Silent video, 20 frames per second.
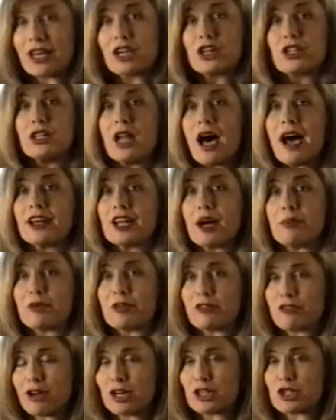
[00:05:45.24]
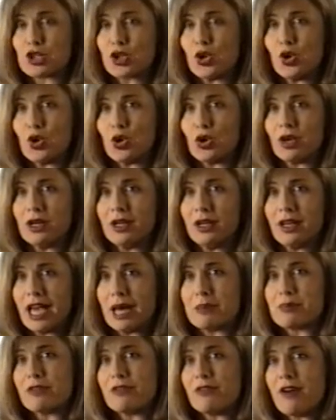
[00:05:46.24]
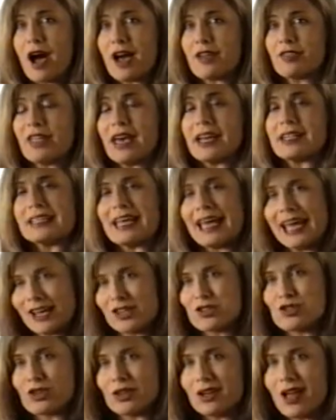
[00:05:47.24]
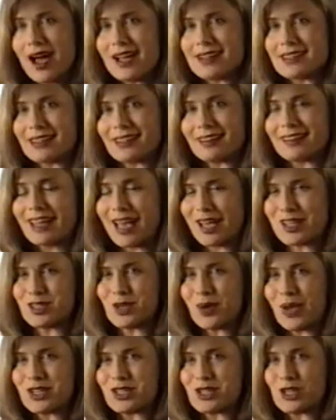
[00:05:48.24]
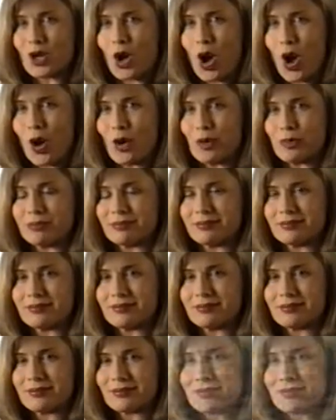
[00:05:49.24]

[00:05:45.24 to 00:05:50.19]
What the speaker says: They could light up your front door and provide that extra lighting as you enter your home.